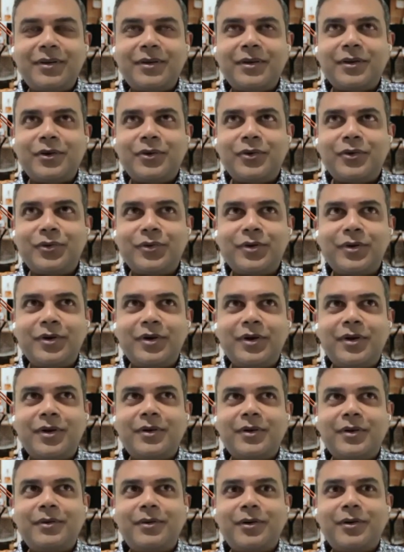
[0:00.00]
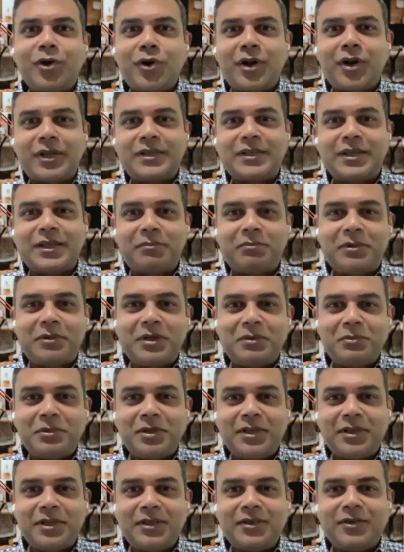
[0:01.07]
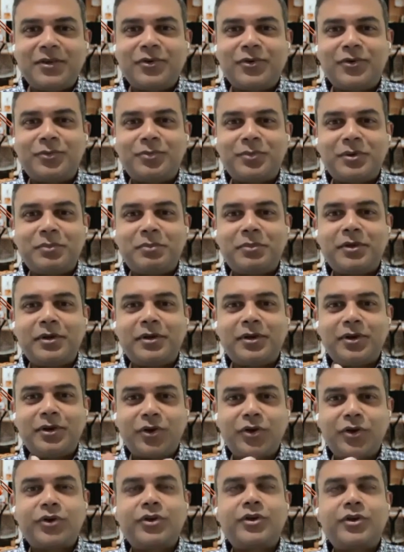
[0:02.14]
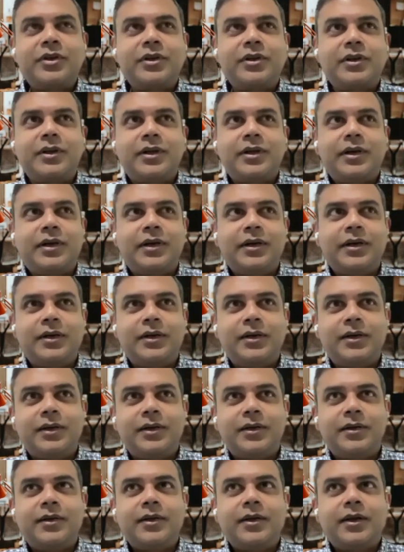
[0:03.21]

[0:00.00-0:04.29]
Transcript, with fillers: you know, uh, not accepting me or people not uh,